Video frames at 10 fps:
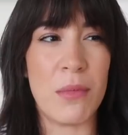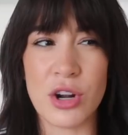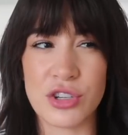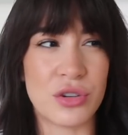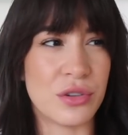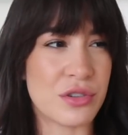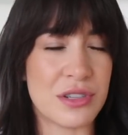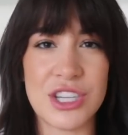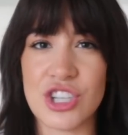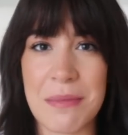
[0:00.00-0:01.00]
Marshall's or
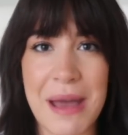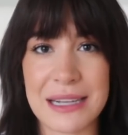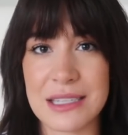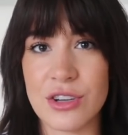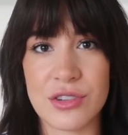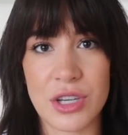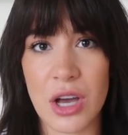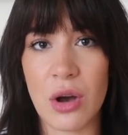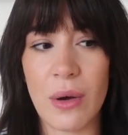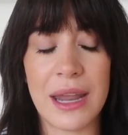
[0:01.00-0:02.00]
TJ Maxx years ago,